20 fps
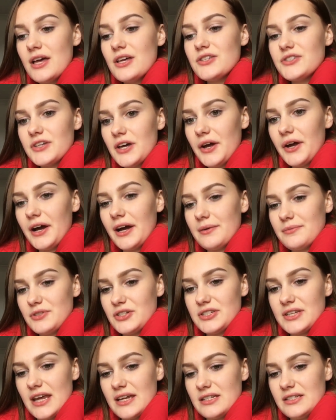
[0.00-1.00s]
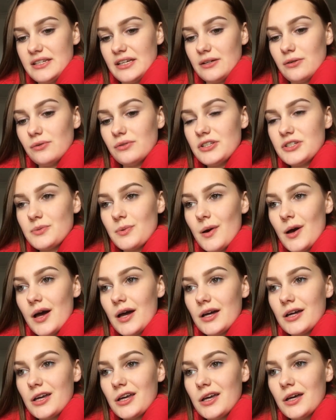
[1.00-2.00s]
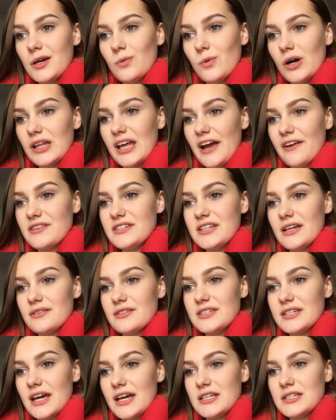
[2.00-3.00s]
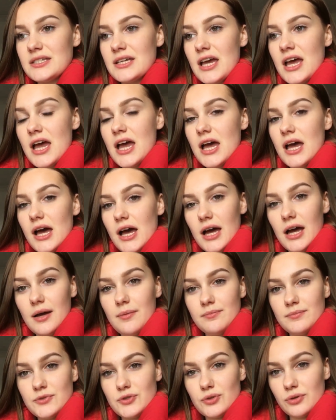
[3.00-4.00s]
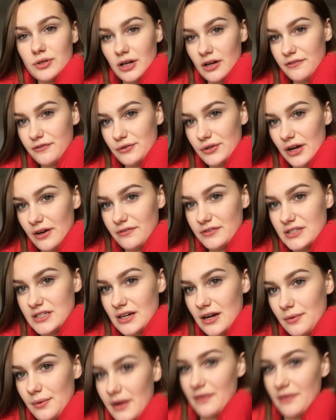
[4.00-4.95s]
so I'm just editing all this work while Harry's downstairs, sorting our food out for tonight.